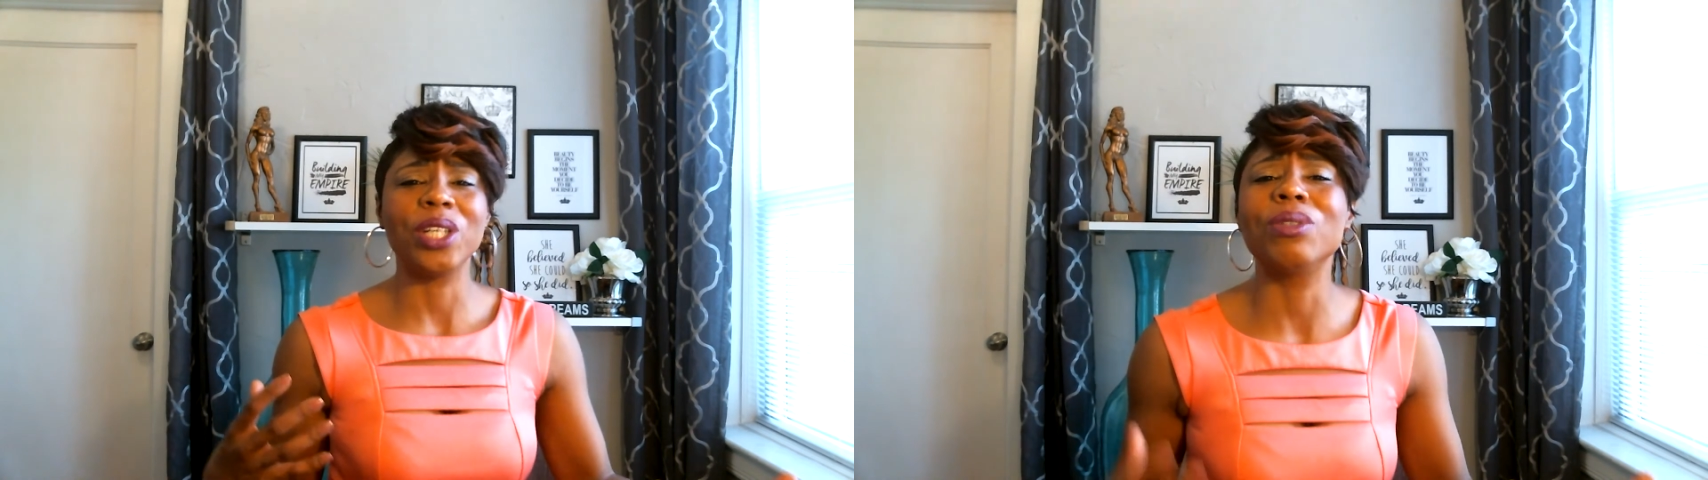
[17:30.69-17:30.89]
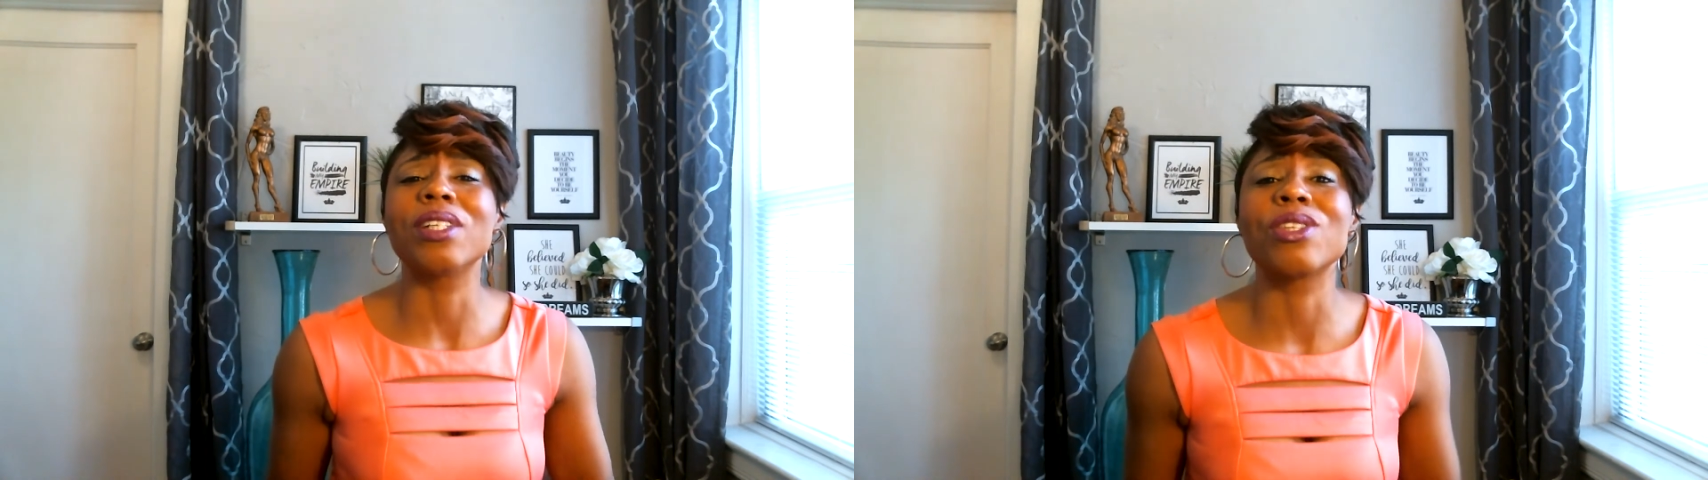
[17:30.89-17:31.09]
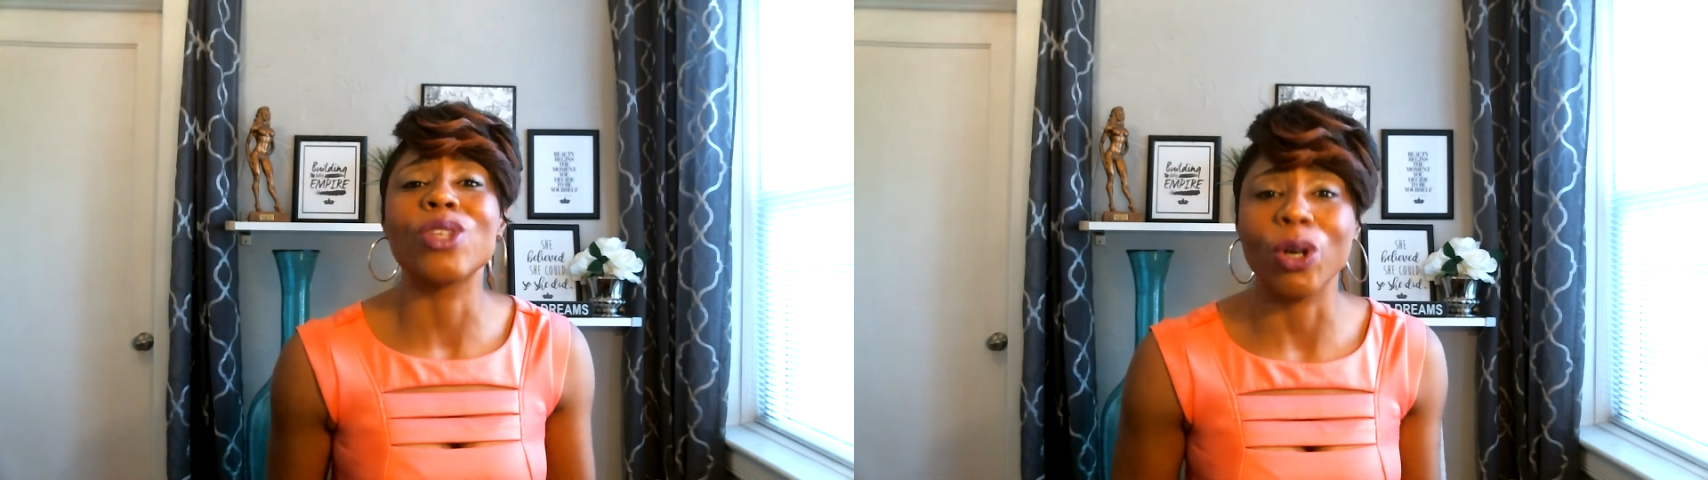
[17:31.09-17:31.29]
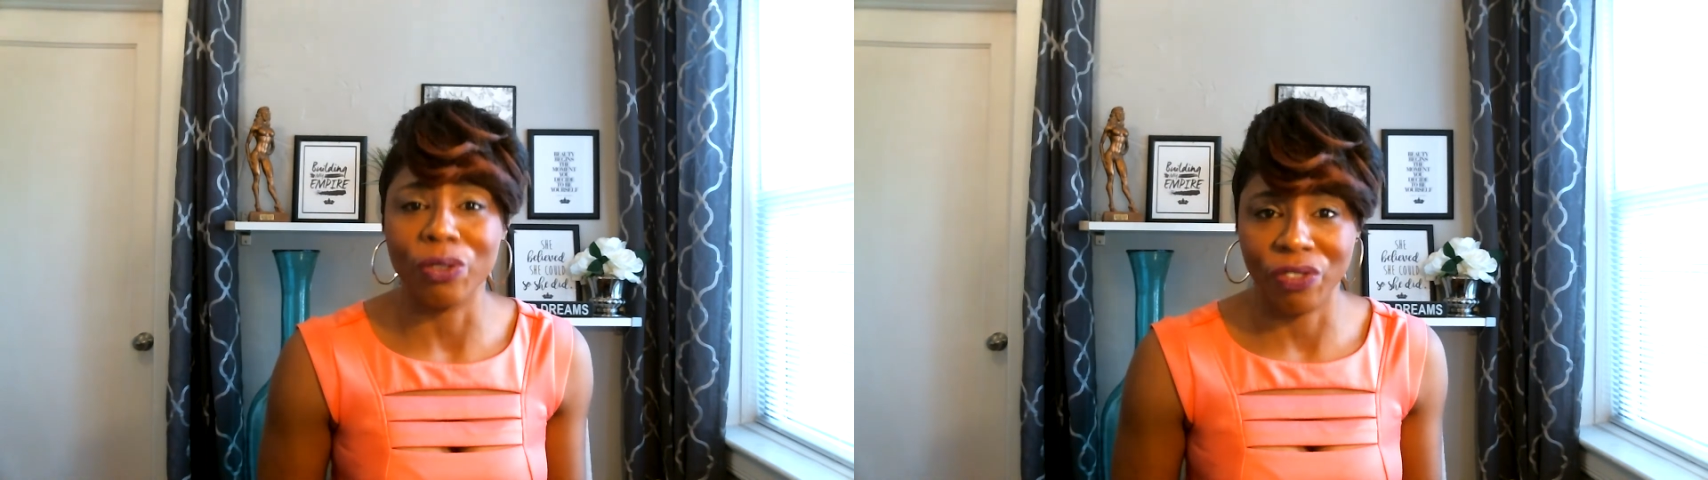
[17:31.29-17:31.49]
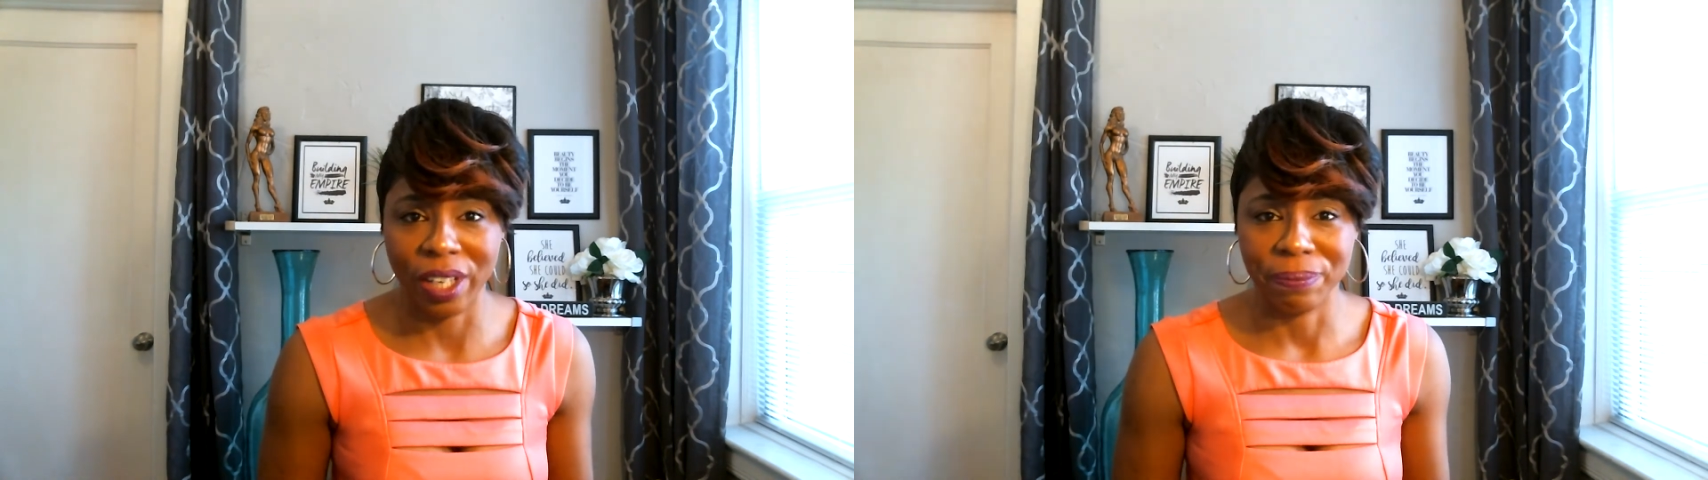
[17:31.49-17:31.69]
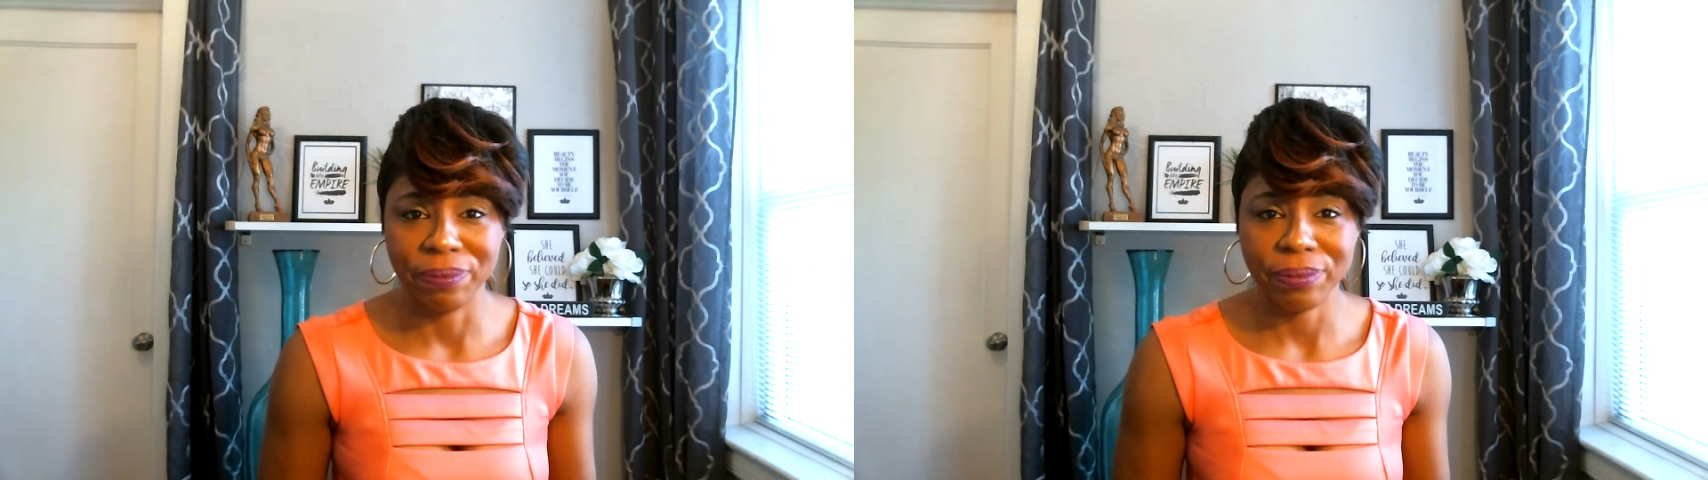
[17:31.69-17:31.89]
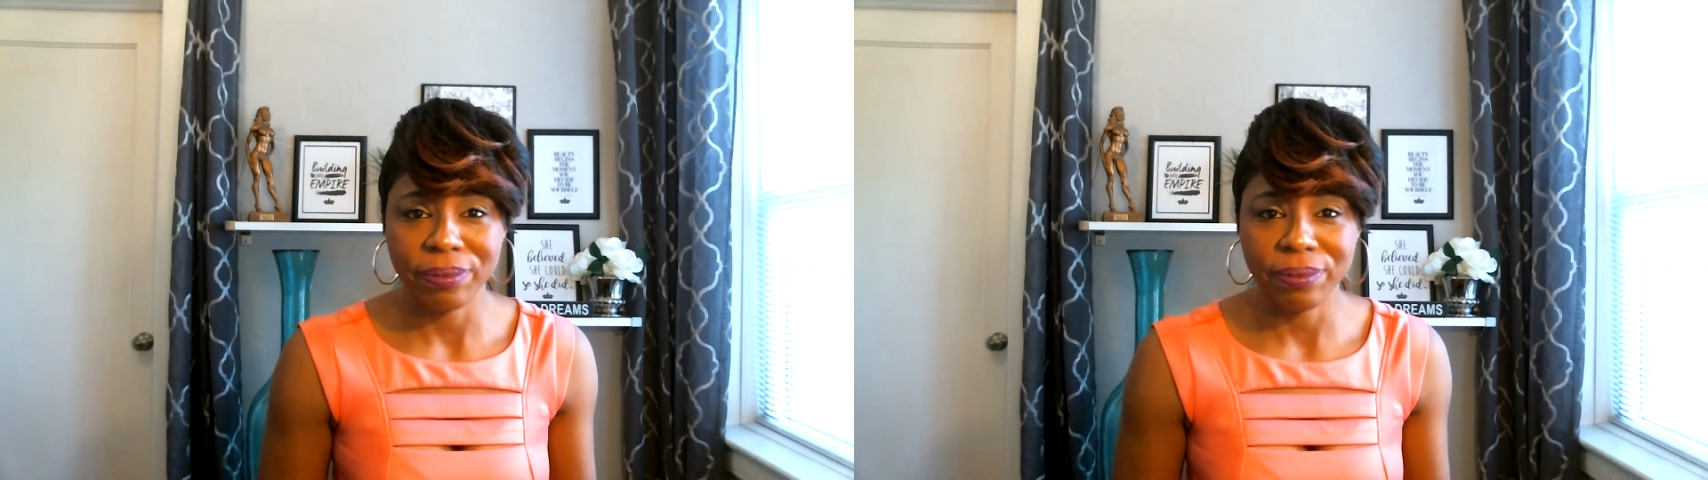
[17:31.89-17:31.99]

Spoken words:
you deserve it.